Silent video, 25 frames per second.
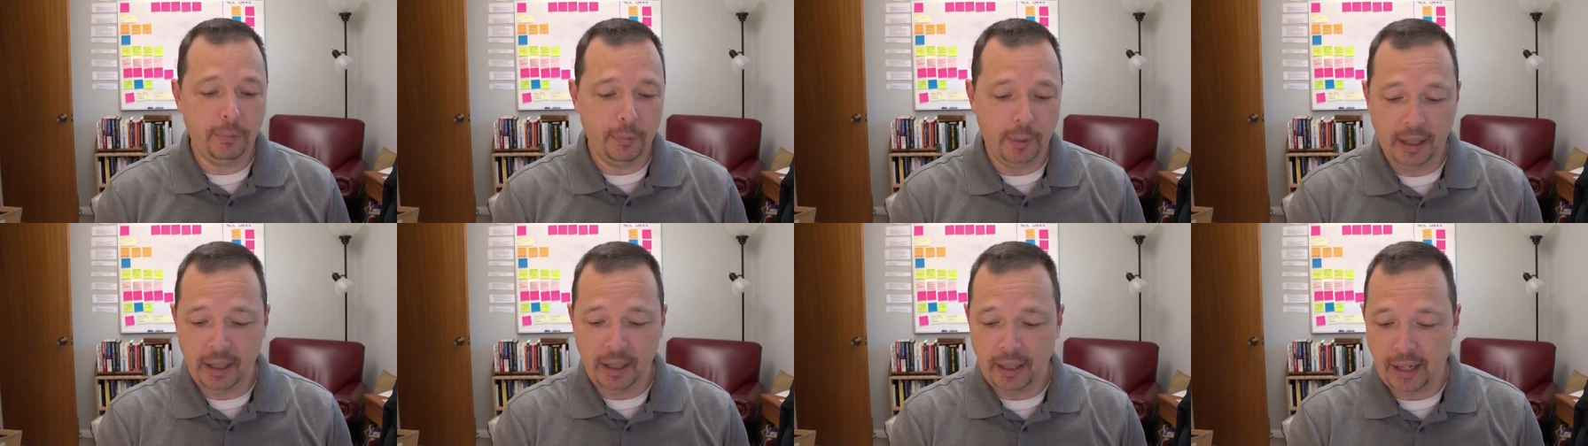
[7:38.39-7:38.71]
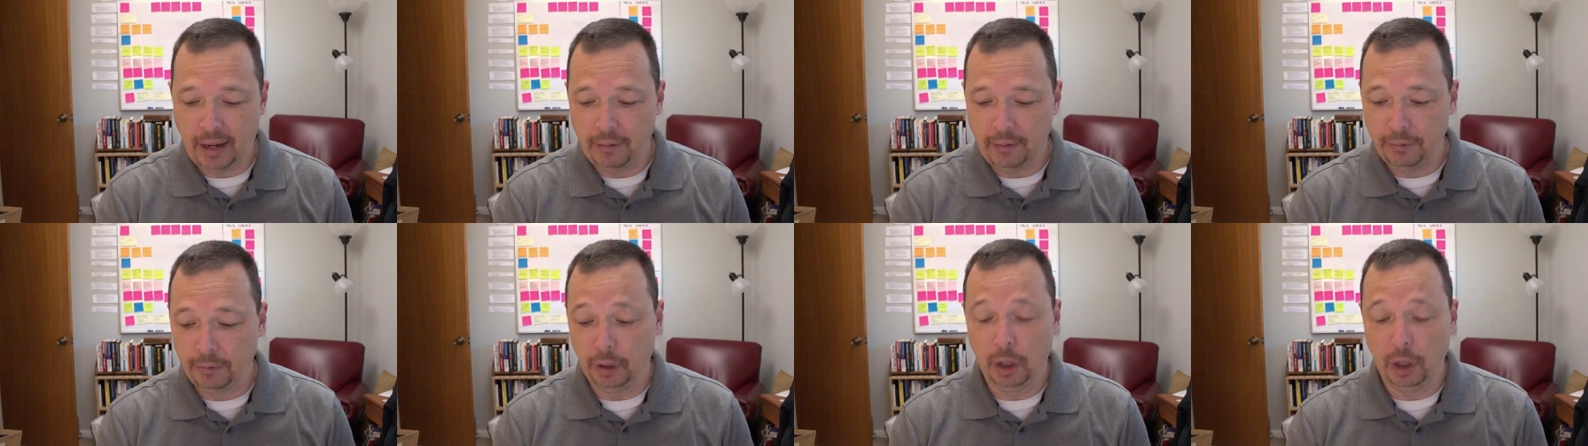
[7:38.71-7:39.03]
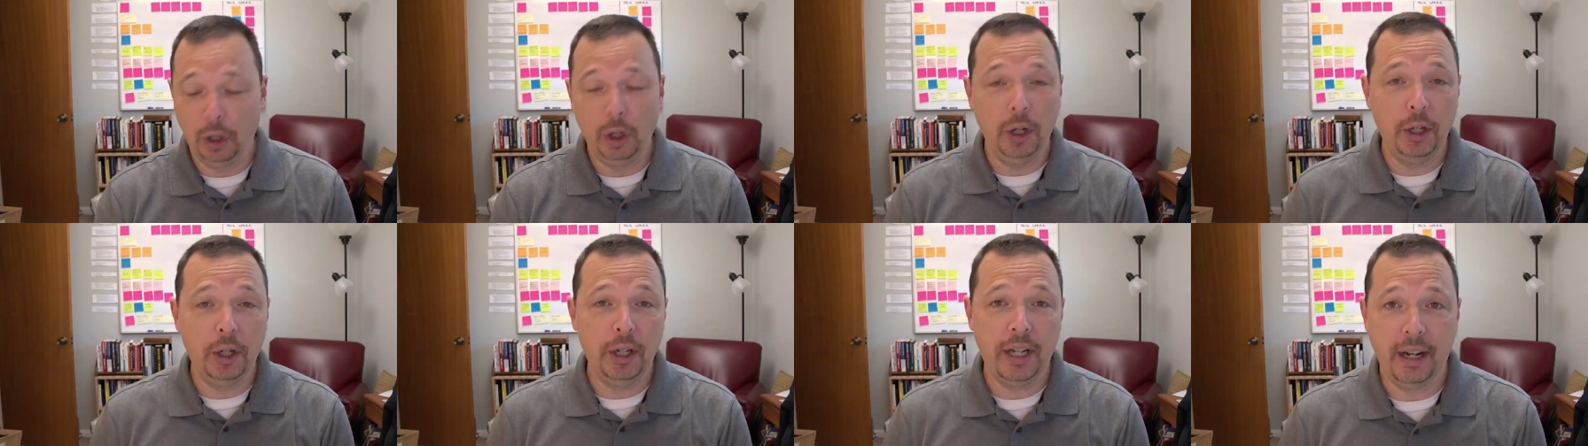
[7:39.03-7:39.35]
we have
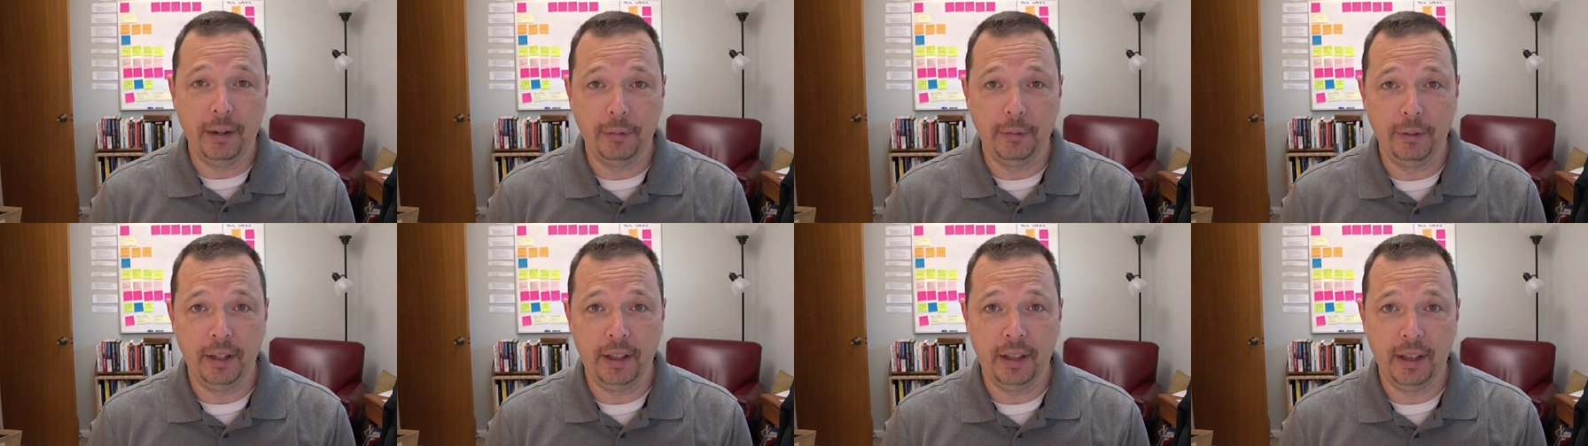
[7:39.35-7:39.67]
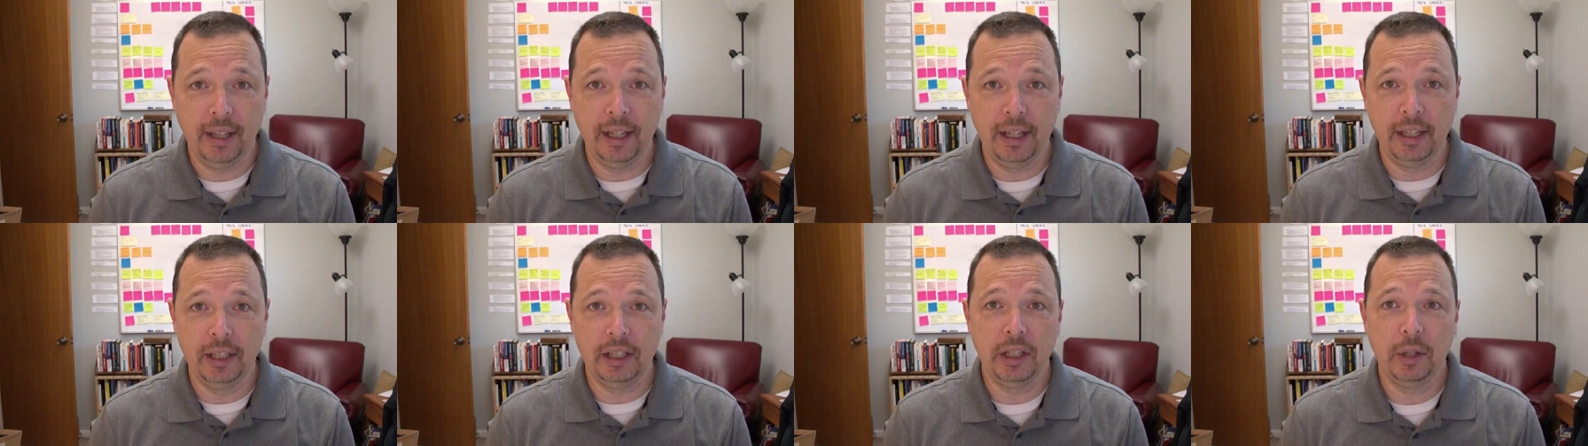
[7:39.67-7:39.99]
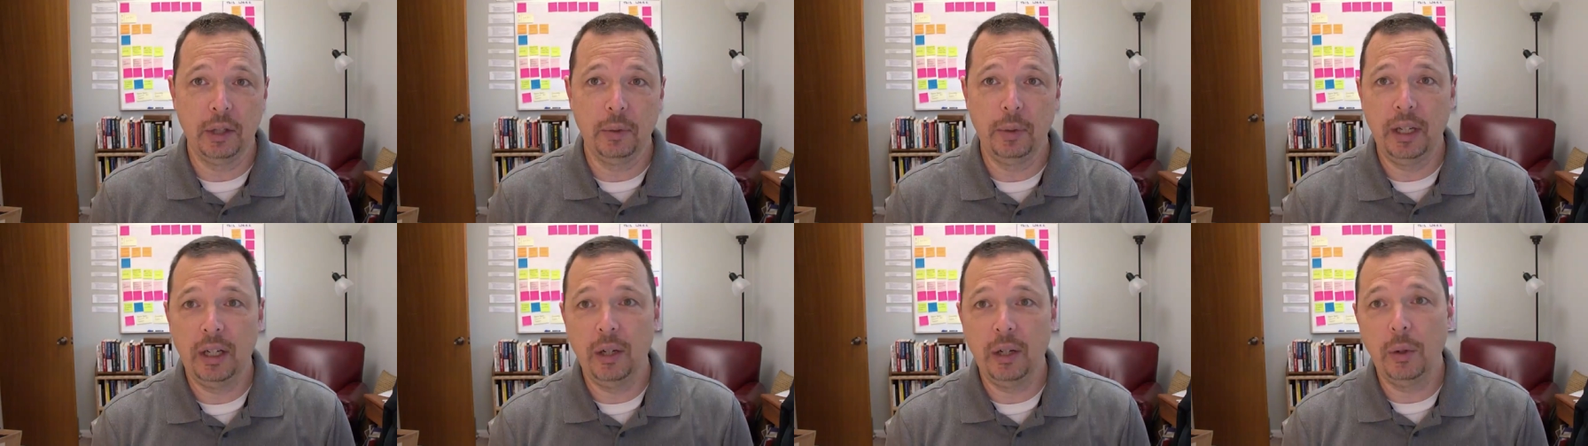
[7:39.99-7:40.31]
learned everything,
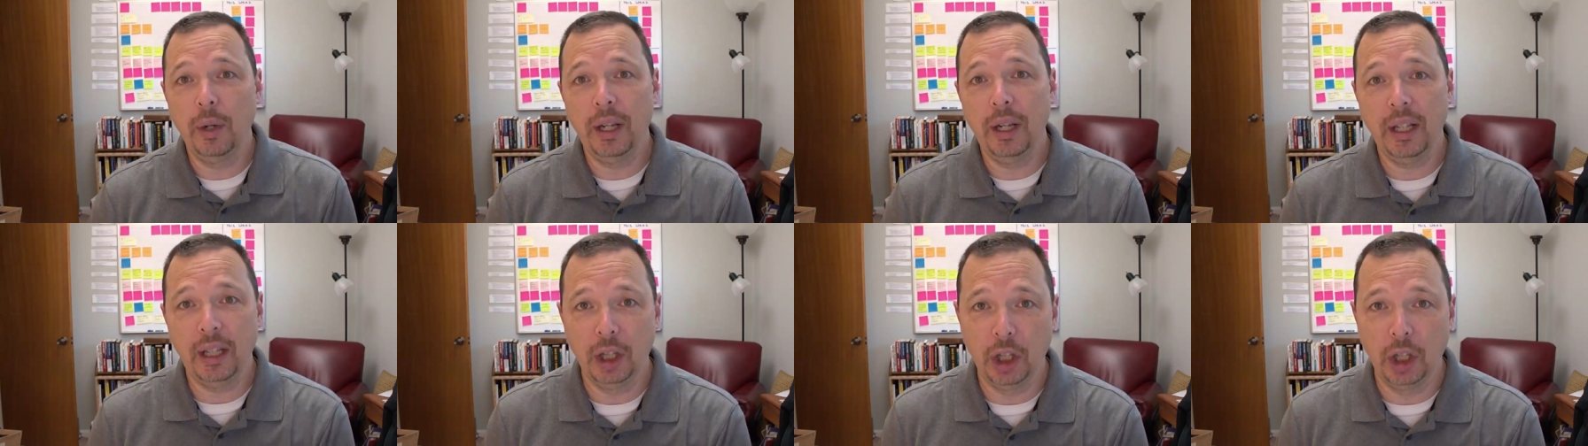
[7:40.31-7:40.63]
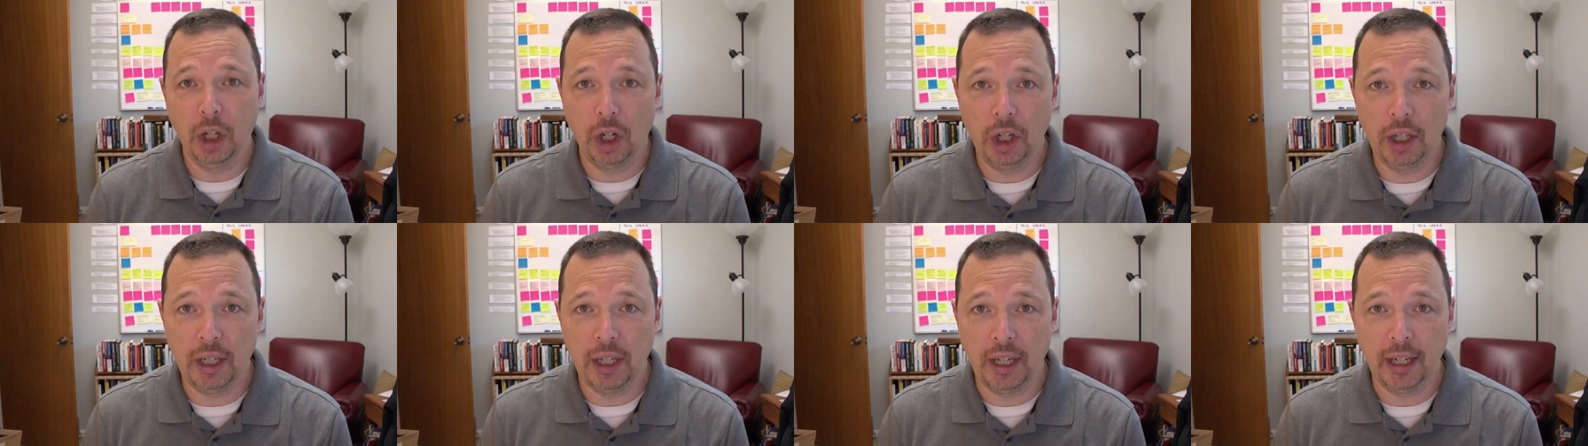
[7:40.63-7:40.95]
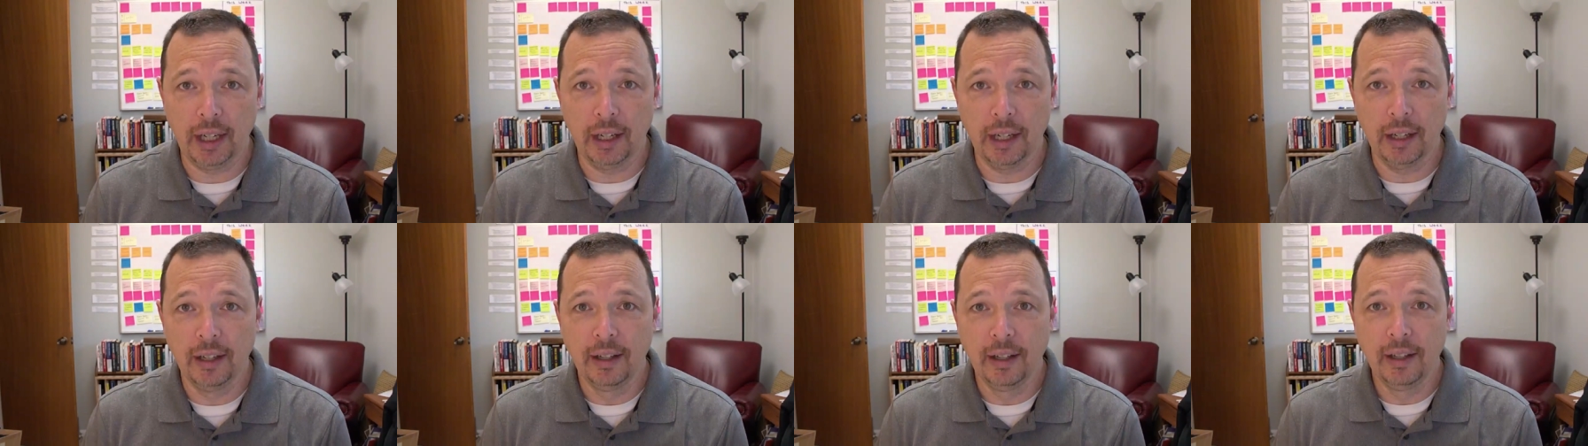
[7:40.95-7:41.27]
so we quit
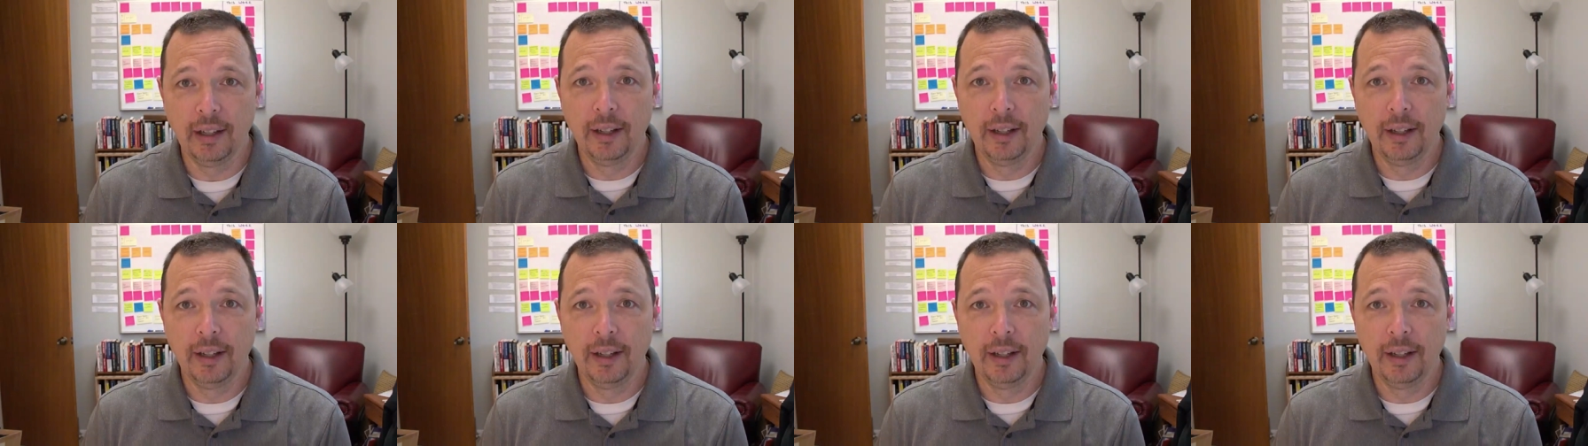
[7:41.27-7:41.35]
learning.